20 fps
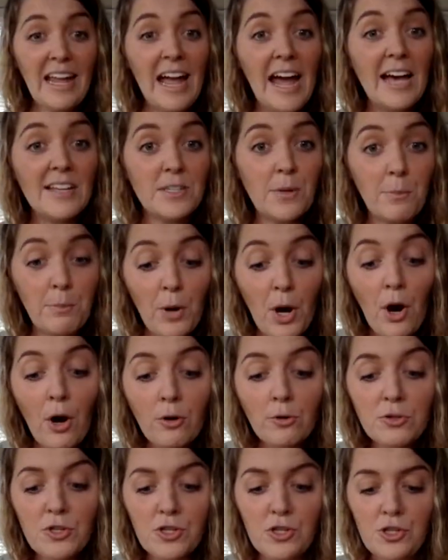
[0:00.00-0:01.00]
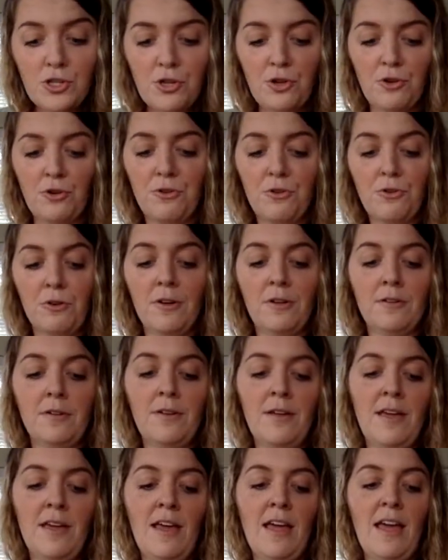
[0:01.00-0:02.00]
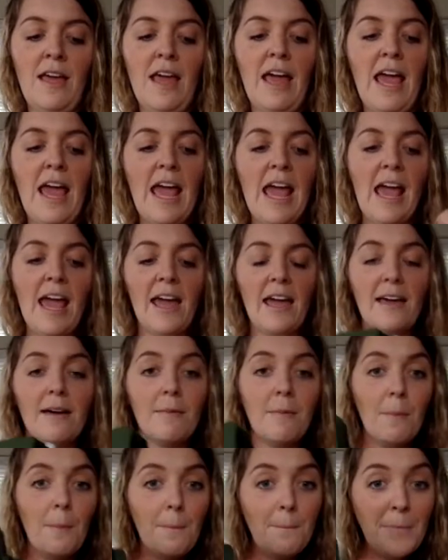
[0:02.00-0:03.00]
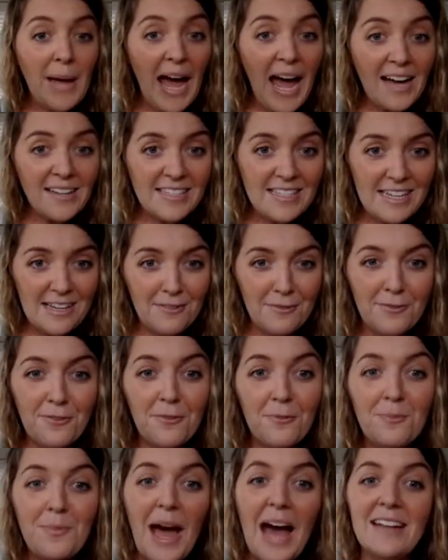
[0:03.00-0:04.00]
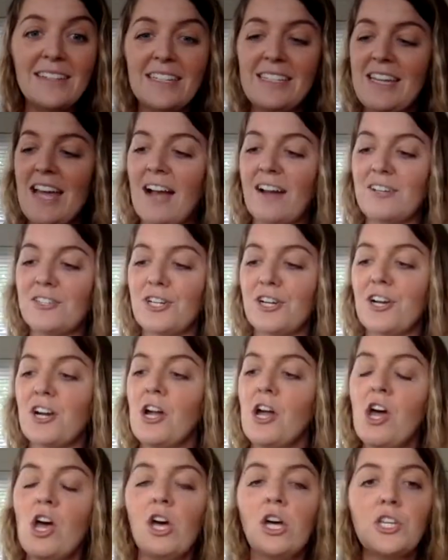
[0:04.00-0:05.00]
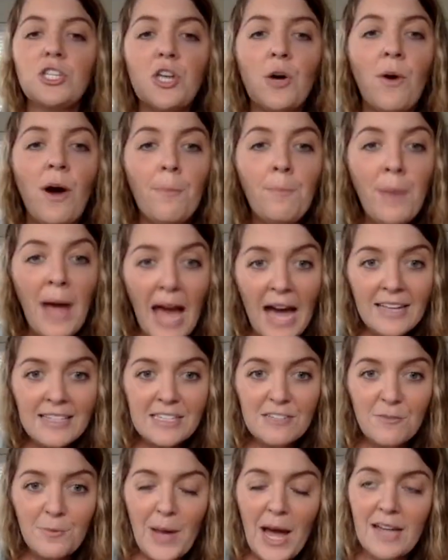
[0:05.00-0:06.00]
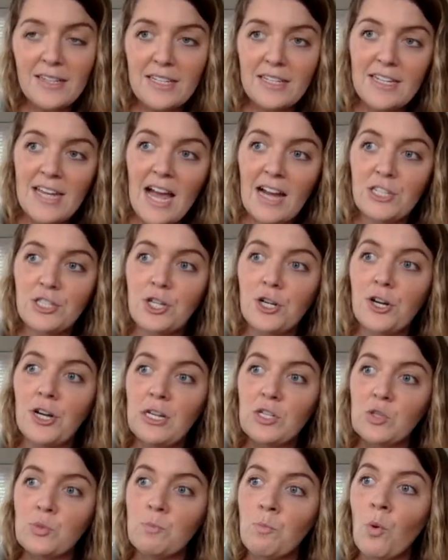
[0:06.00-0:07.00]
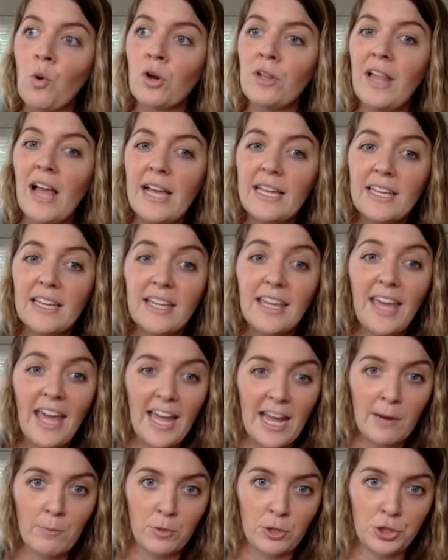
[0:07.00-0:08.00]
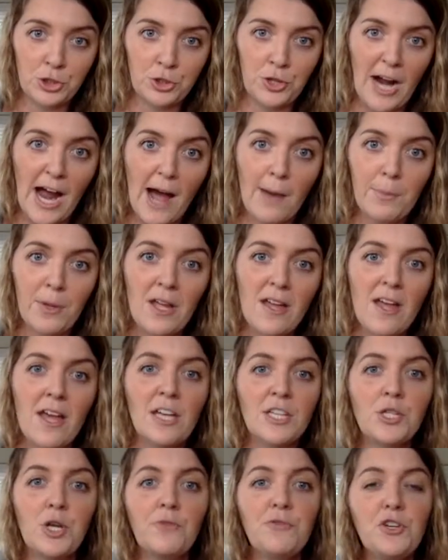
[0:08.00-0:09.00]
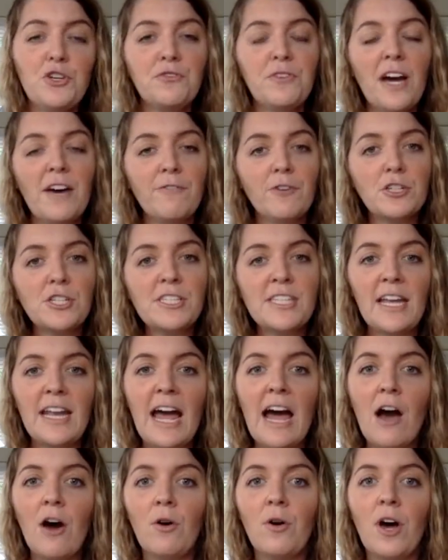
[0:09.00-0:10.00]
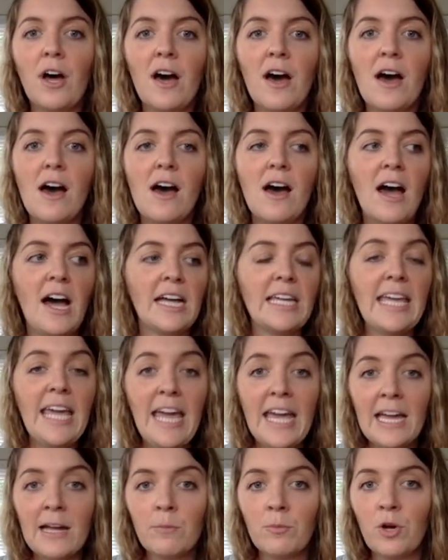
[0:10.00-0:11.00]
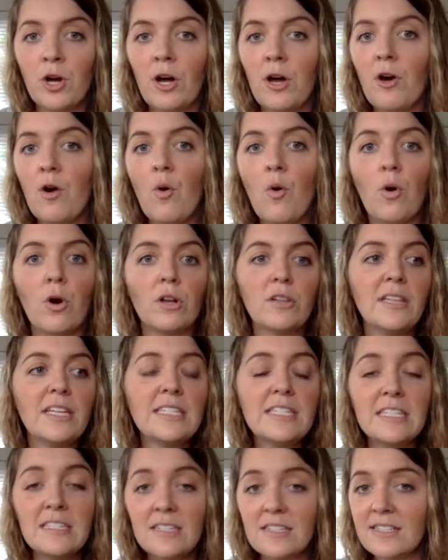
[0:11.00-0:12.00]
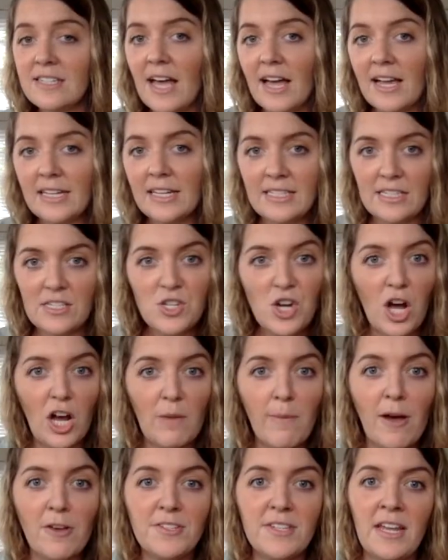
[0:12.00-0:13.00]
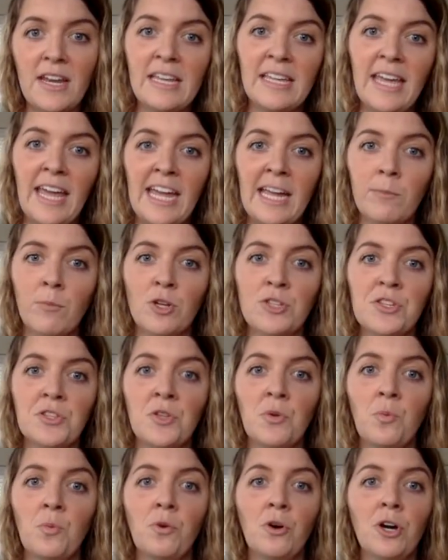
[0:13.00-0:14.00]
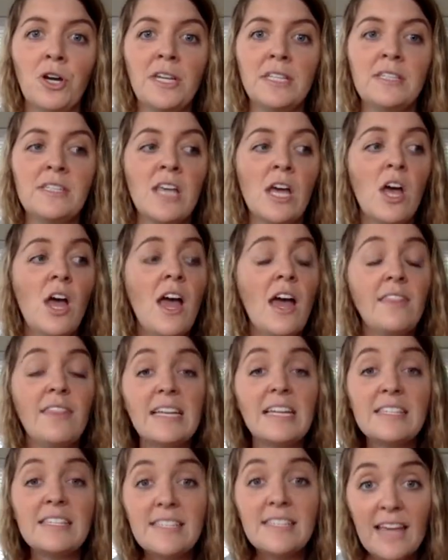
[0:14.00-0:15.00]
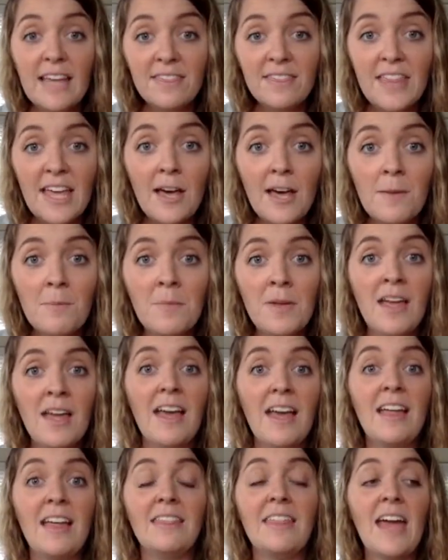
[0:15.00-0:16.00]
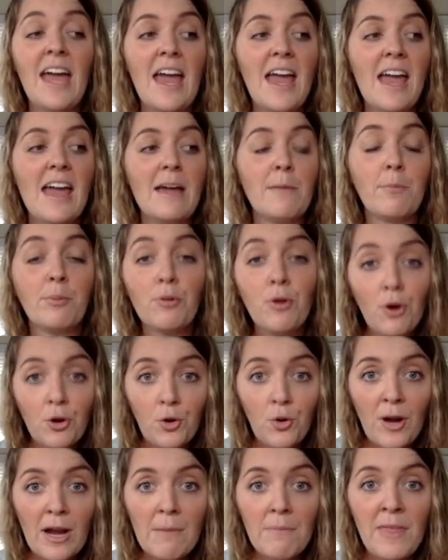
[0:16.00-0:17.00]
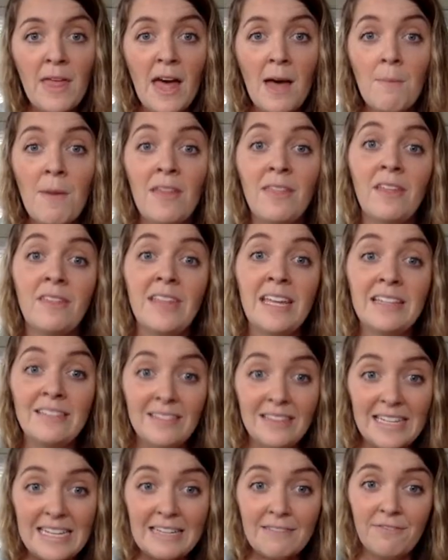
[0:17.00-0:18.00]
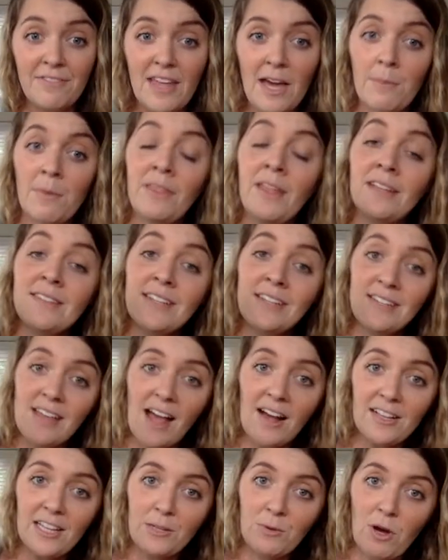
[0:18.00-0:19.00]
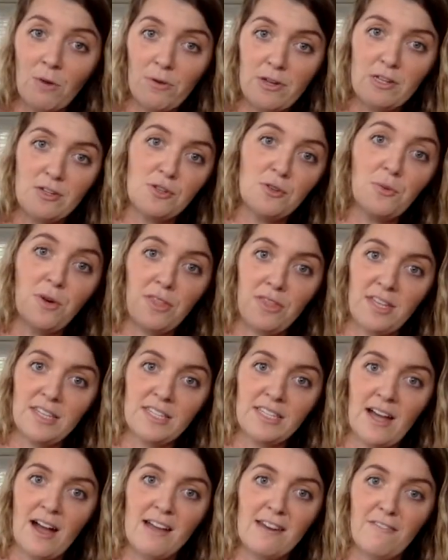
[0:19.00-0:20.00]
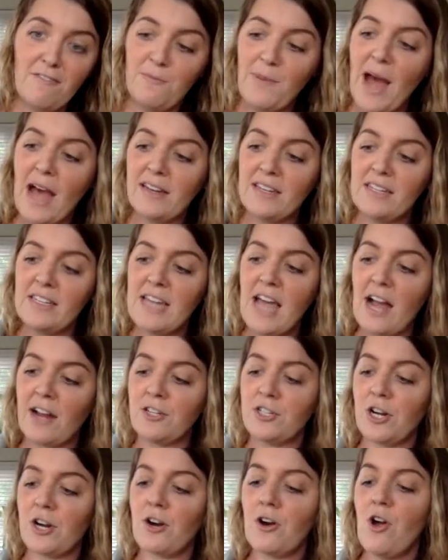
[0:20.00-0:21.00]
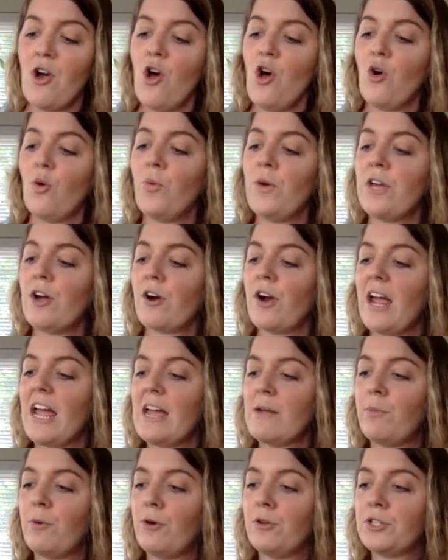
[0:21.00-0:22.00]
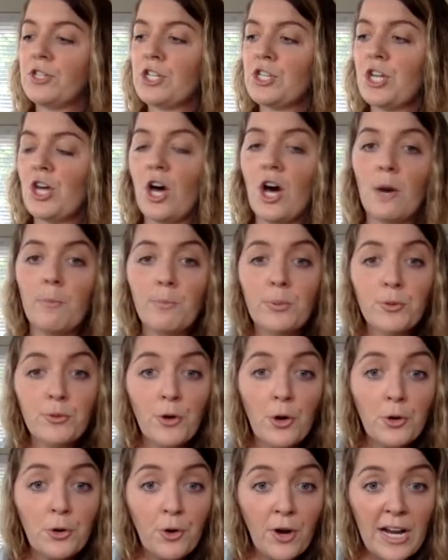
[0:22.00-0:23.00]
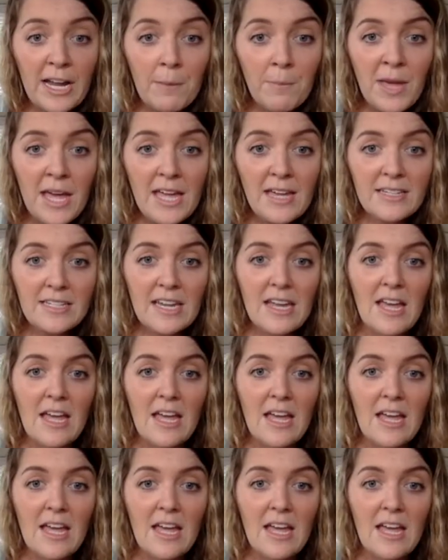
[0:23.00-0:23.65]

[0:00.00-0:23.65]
as opposed to a passive bat detector. So a passive bat detector is more like a camera trap. So if you've ever set out a camera or listened to scientists talk about setting cameras in the woods, they set them, they program them, and then they leave them. And that's exactly what we do with this kind of bat detector. We are able to program it